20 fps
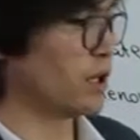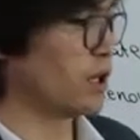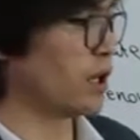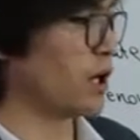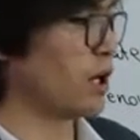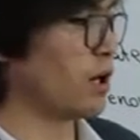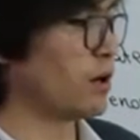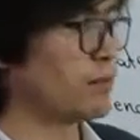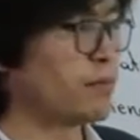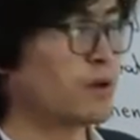
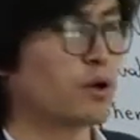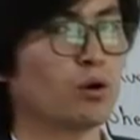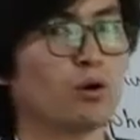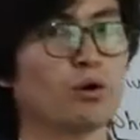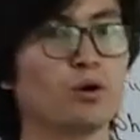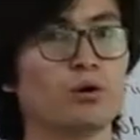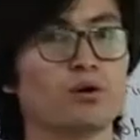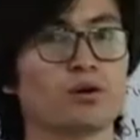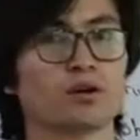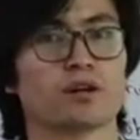I'm the
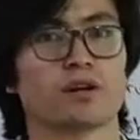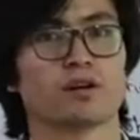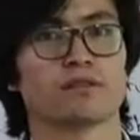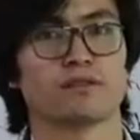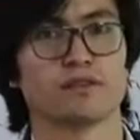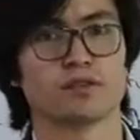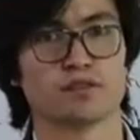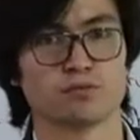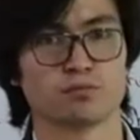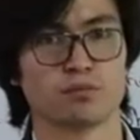owner
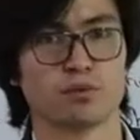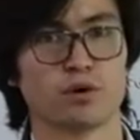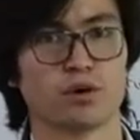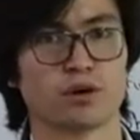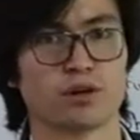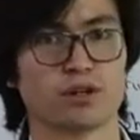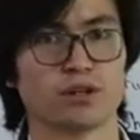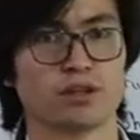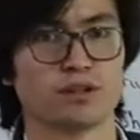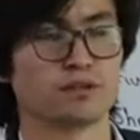of this
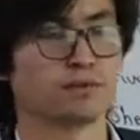book.